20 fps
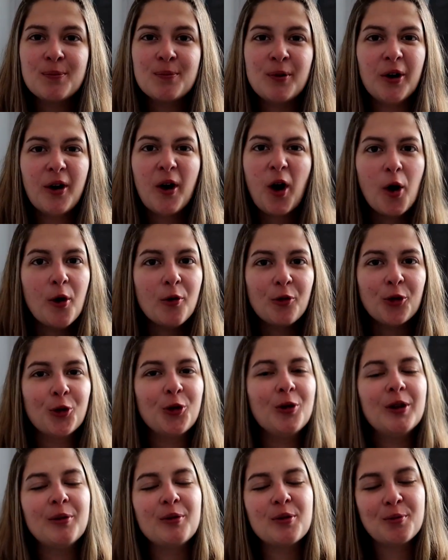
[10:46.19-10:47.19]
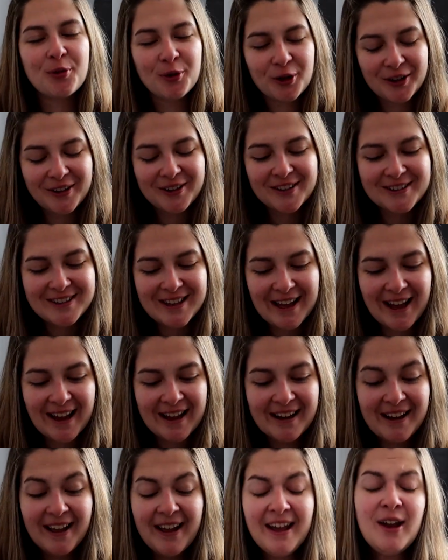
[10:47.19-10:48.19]
but overall it was a pretty good
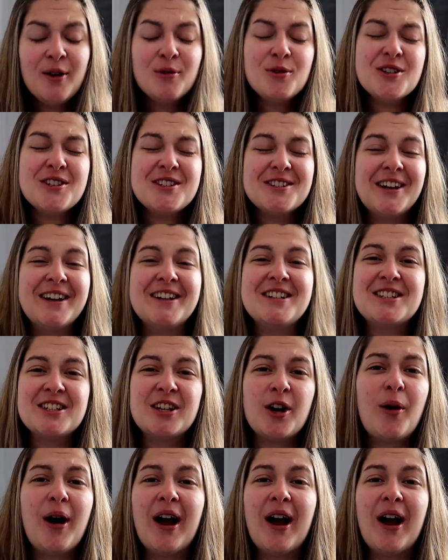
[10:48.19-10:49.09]
day, which is nice to go.